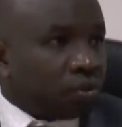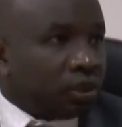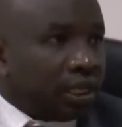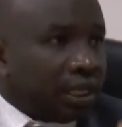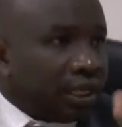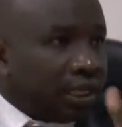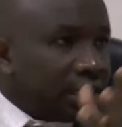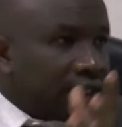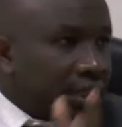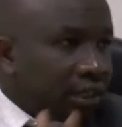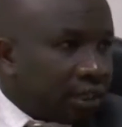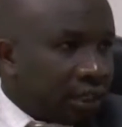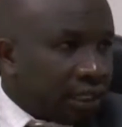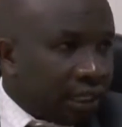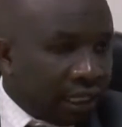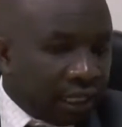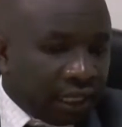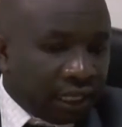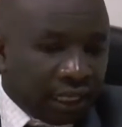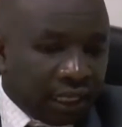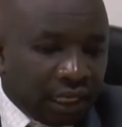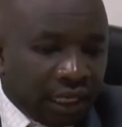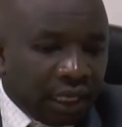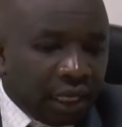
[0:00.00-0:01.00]
sell it
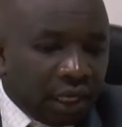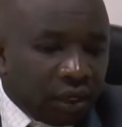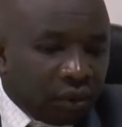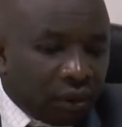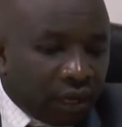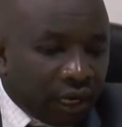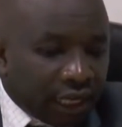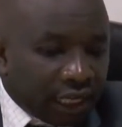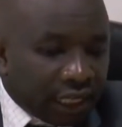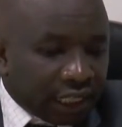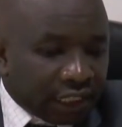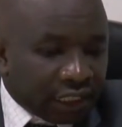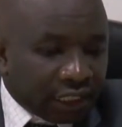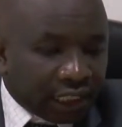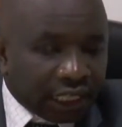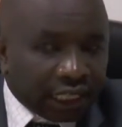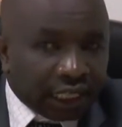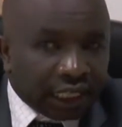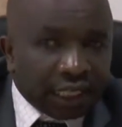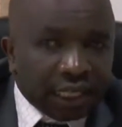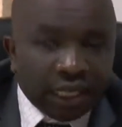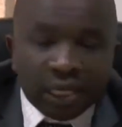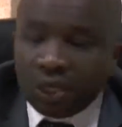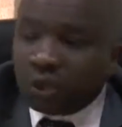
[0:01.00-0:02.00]
uh, to a larger scale.
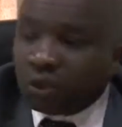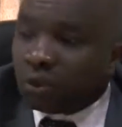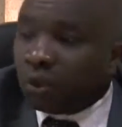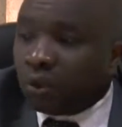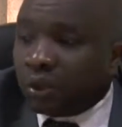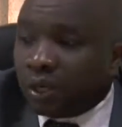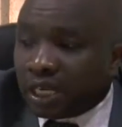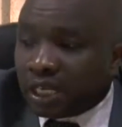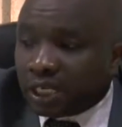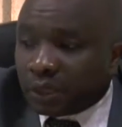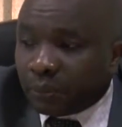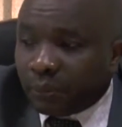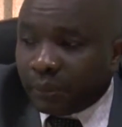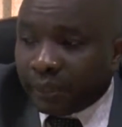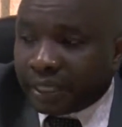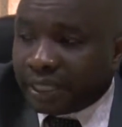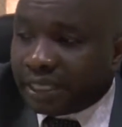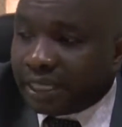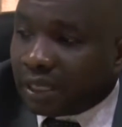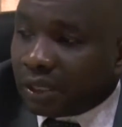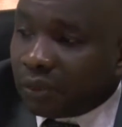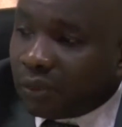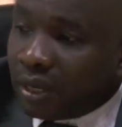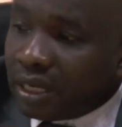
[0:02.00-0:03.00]
So we expect
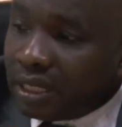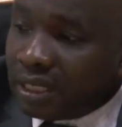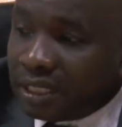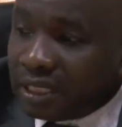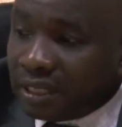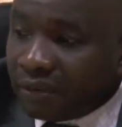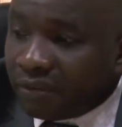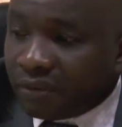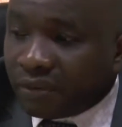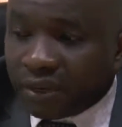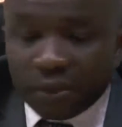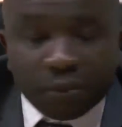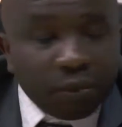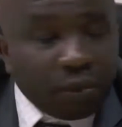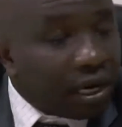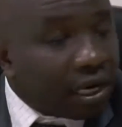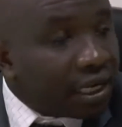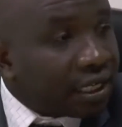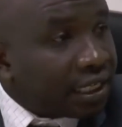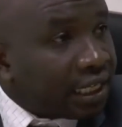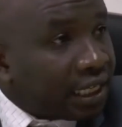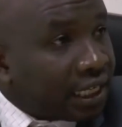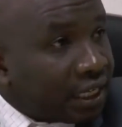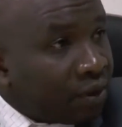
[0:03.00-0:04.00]
that once the
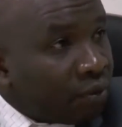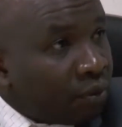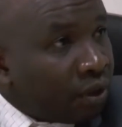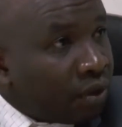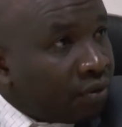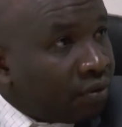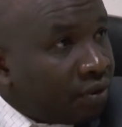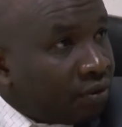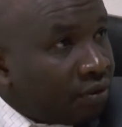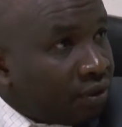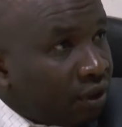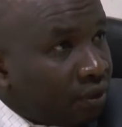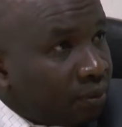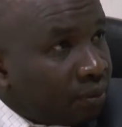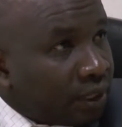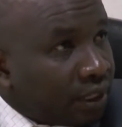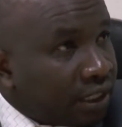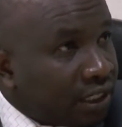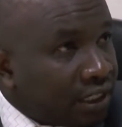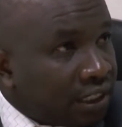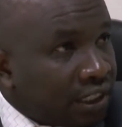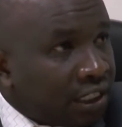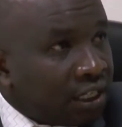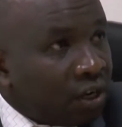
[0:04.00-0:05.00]
framework that we have developed
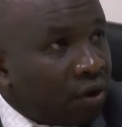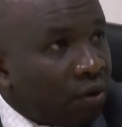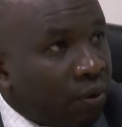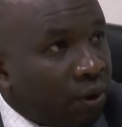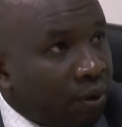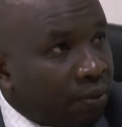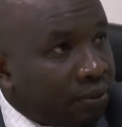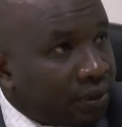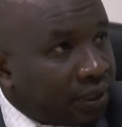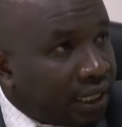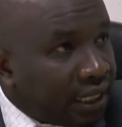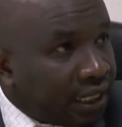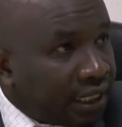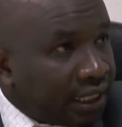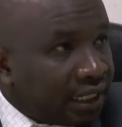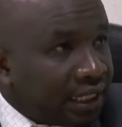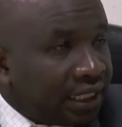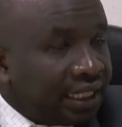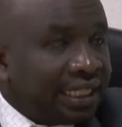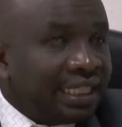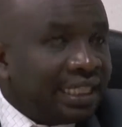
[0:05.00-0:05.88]
that is in our website